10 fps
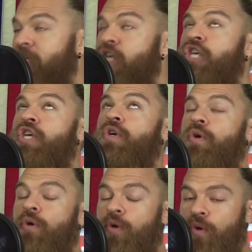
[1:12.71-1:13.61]

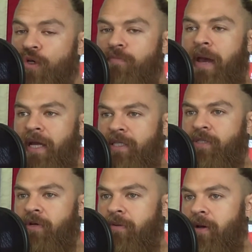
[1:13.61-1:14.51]

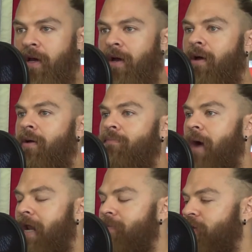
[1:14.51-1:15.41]

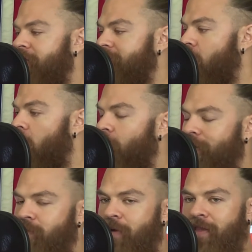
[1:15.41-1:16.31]
Bodybuilding has
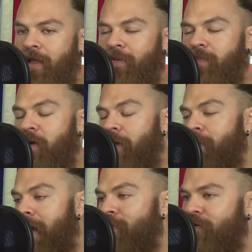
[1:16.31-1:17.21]
always been, the Olympia has been on
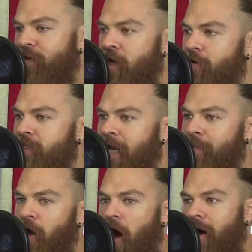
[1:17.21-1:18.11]
pay-per-view. It's kind of
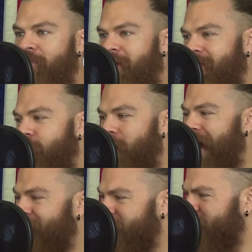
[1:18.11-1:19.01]
been off. Like, the
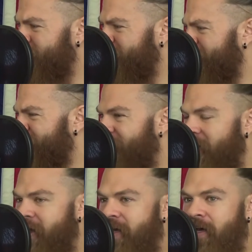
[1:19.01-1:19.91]
graphics are like
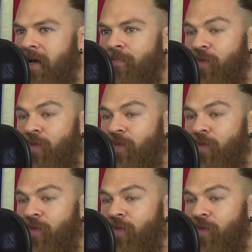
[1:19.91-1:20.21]
funky.